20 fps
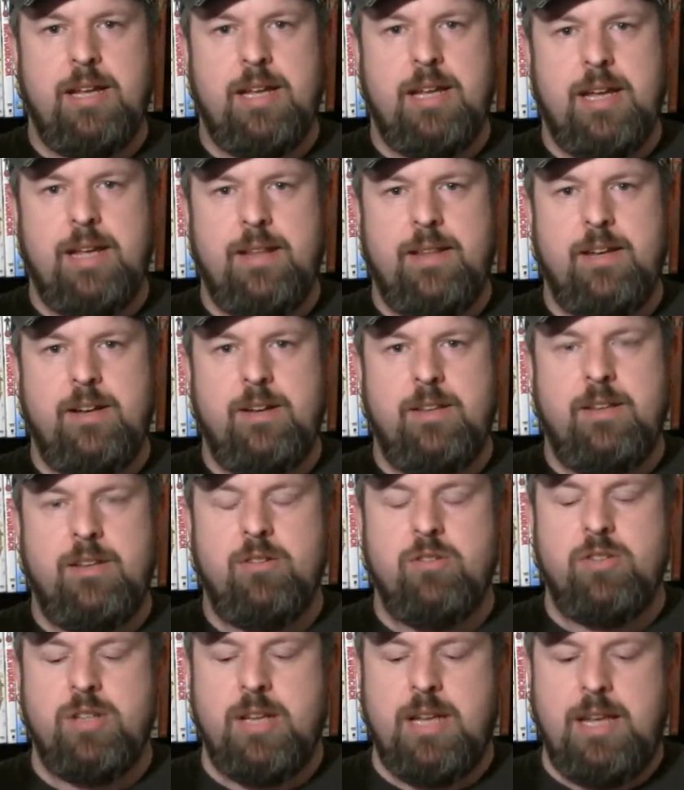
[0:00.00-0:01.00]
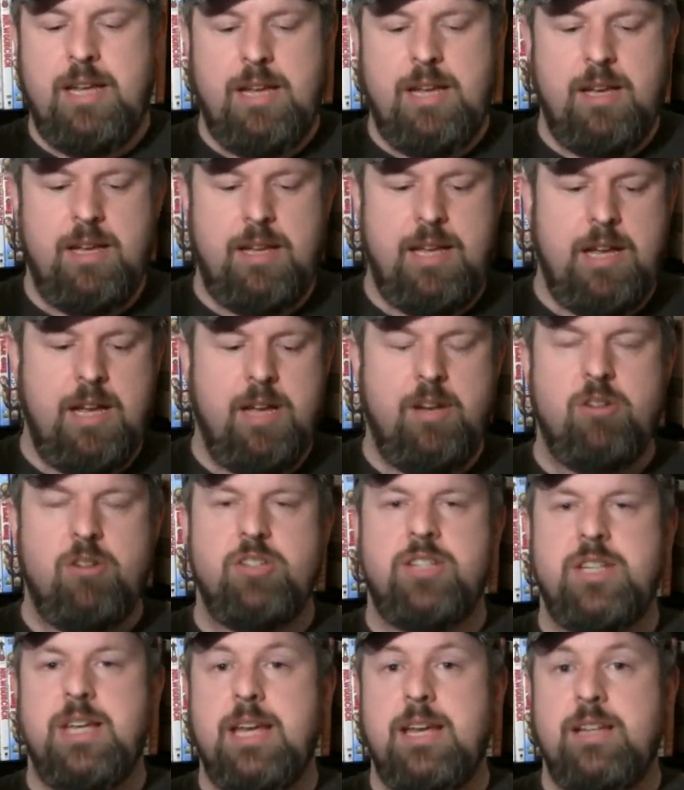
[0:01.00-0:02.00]
and he
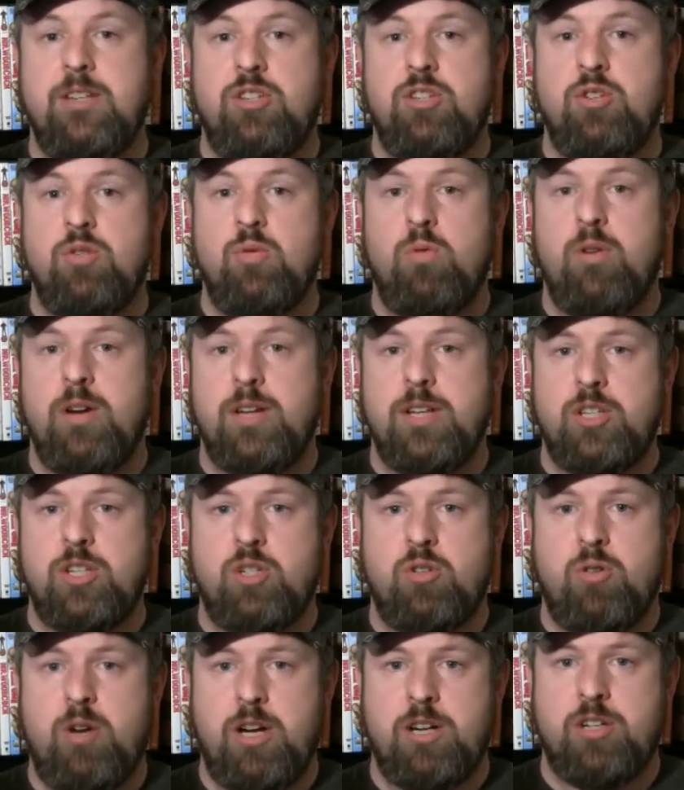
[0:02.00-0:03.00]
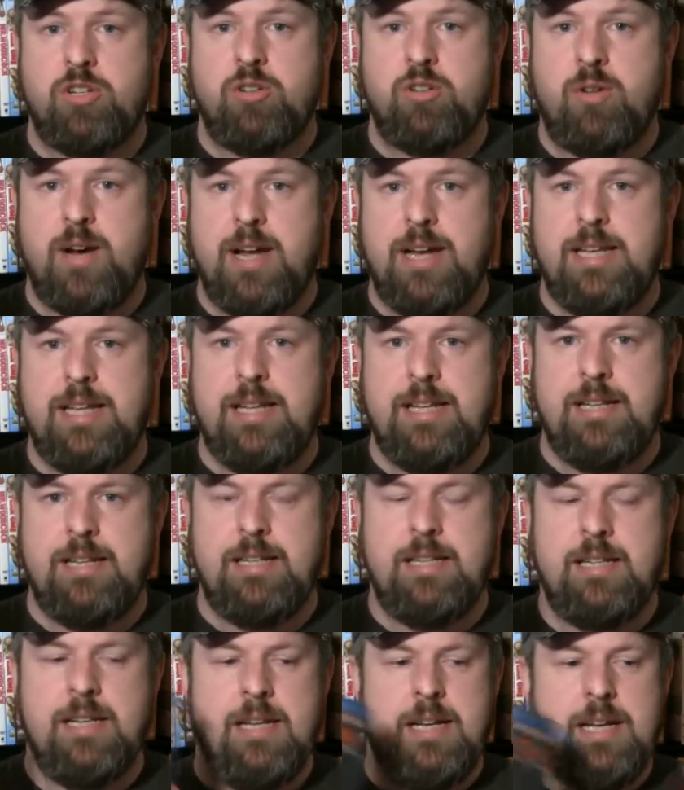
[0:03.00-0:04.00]
understands story structure. I
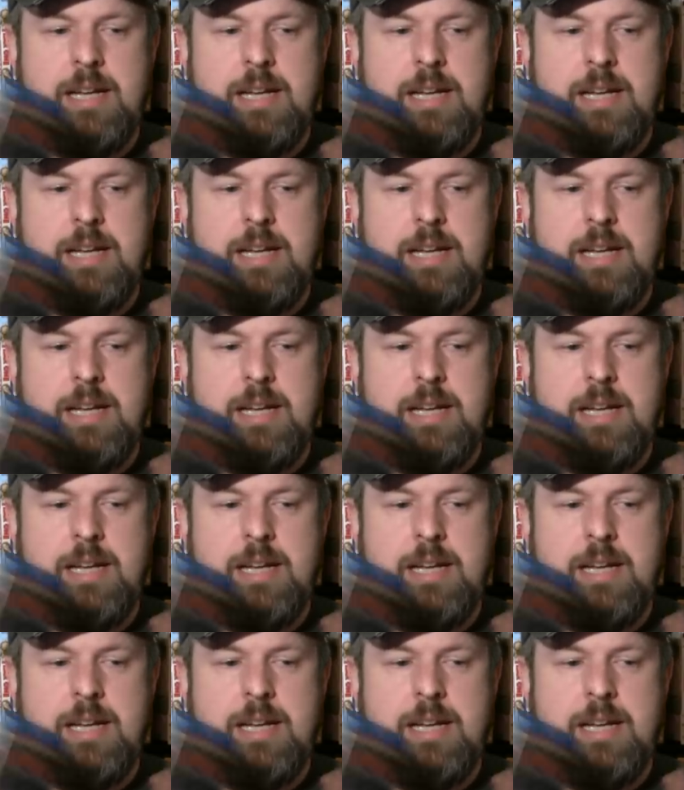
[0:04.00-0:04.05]
didn't